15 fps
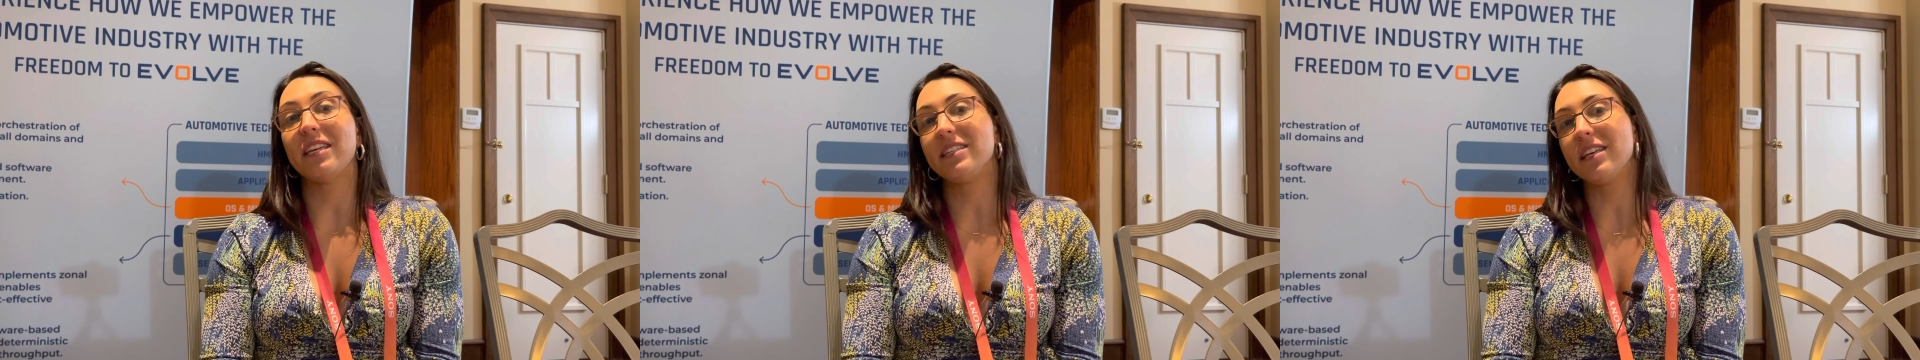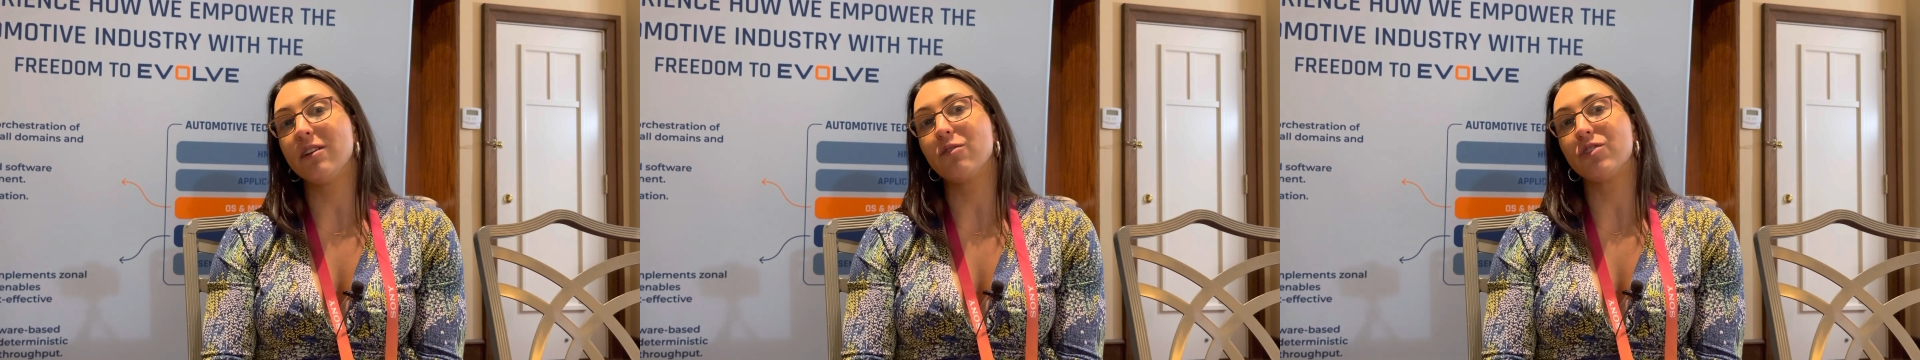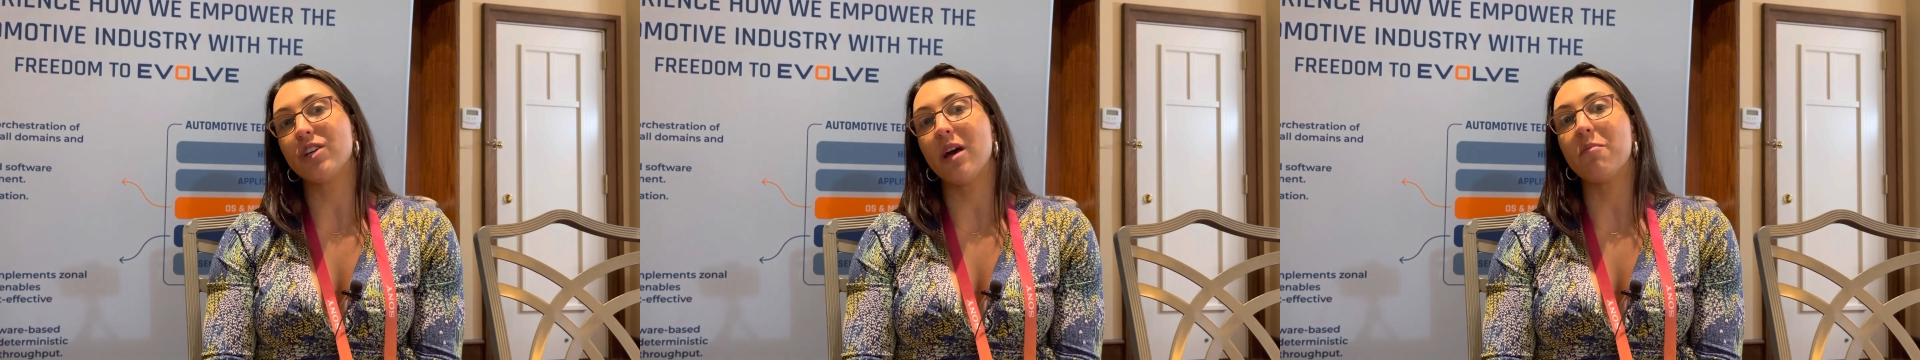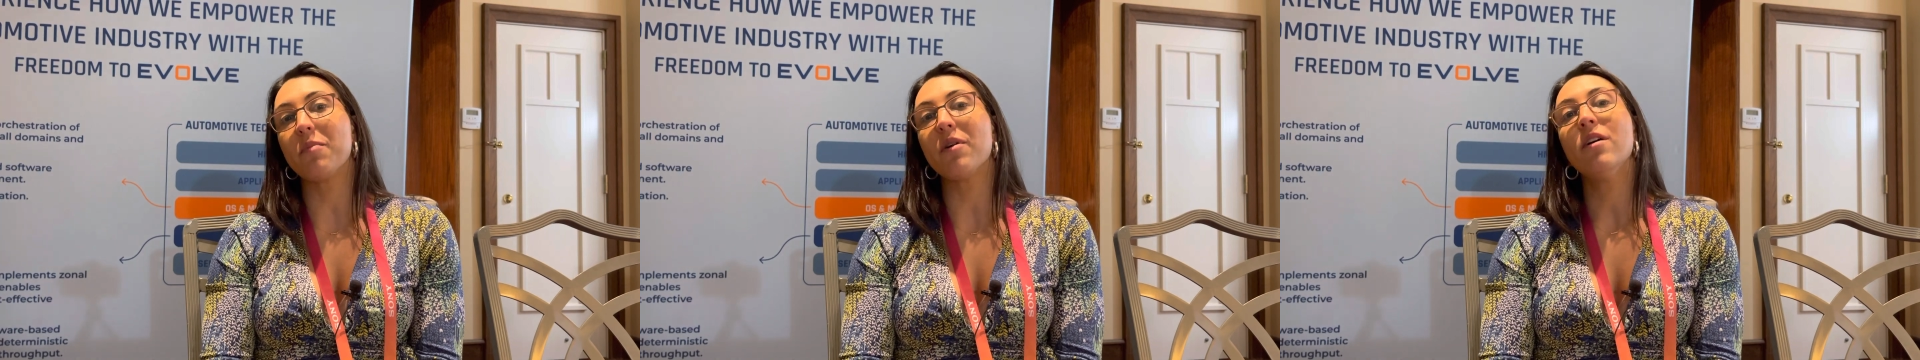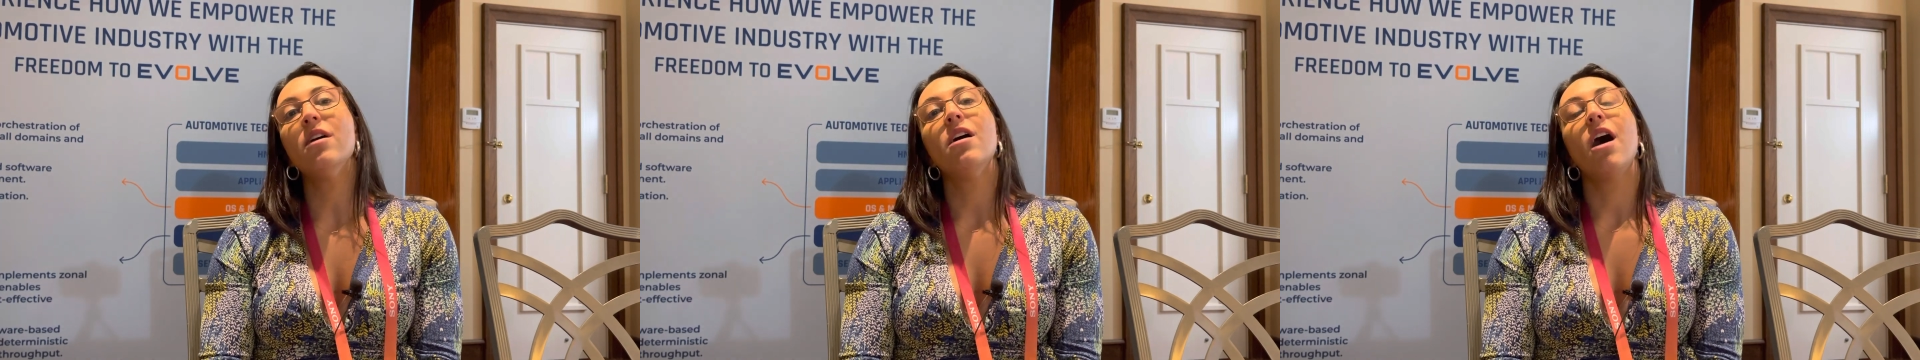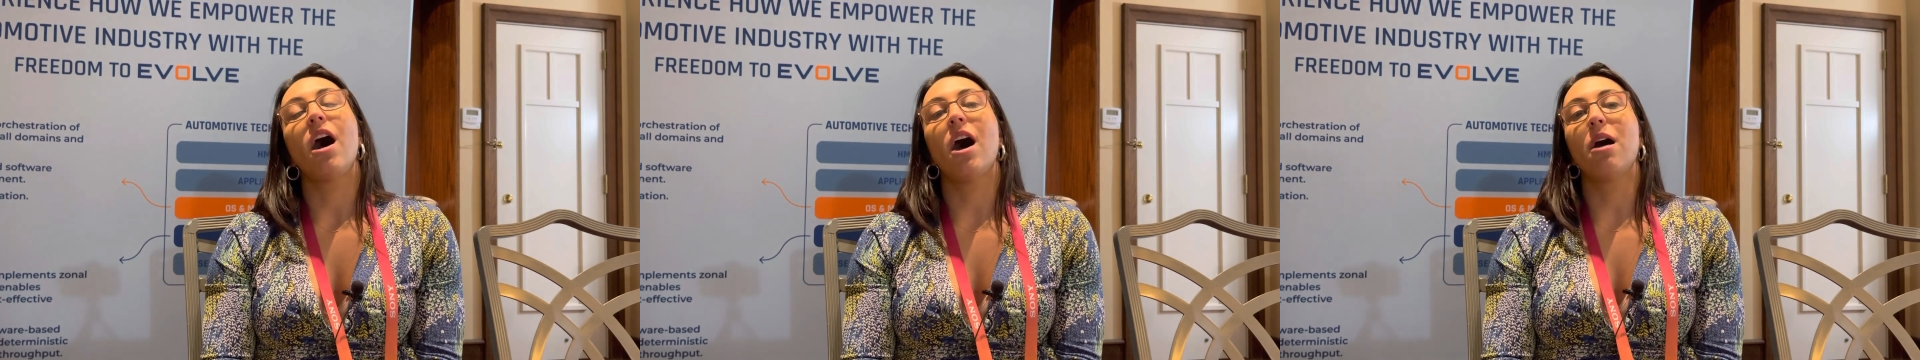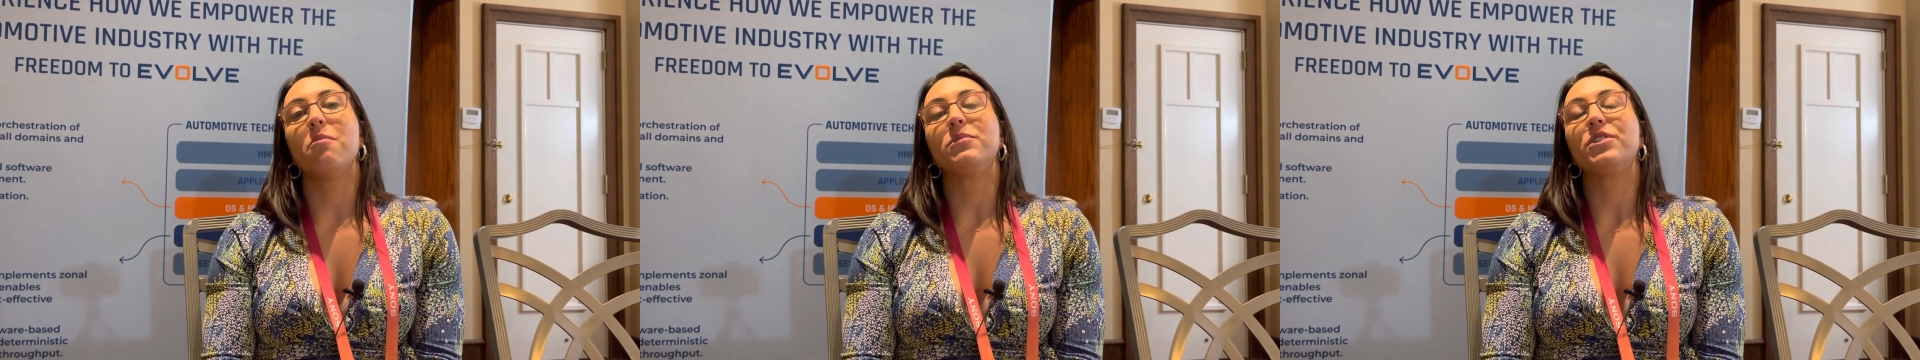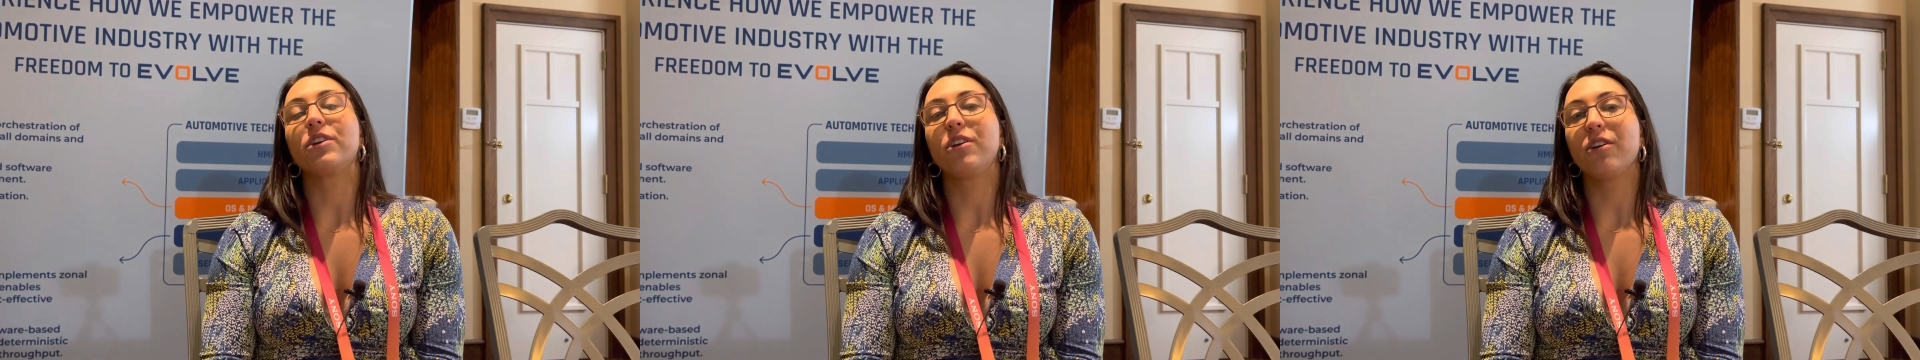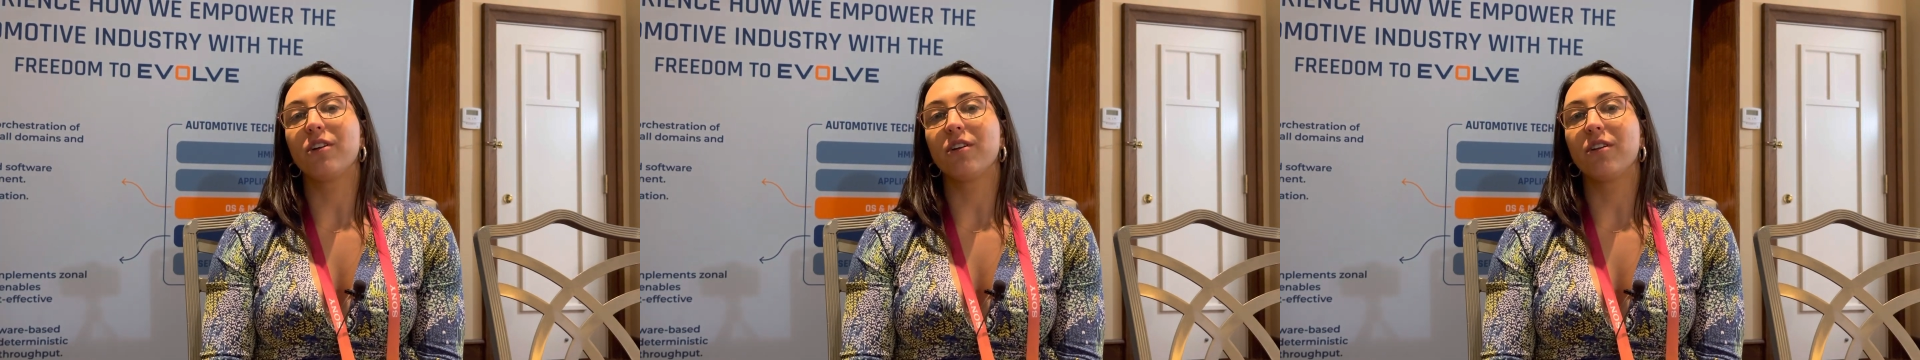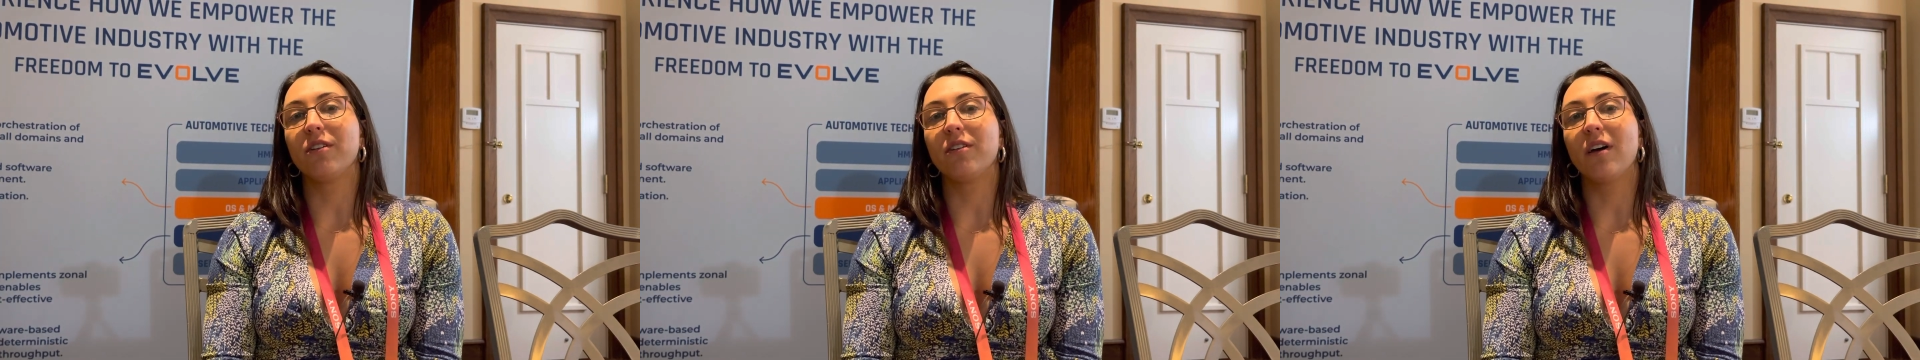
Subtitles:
single chip secured